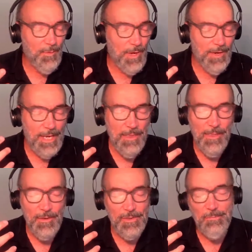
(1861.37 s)
where in
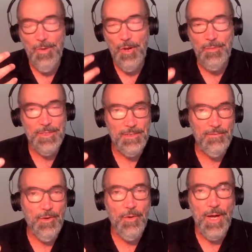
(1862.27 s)
those moments
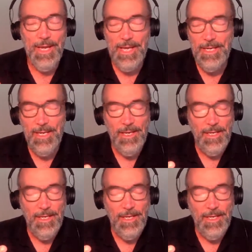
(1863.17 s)
of quiet,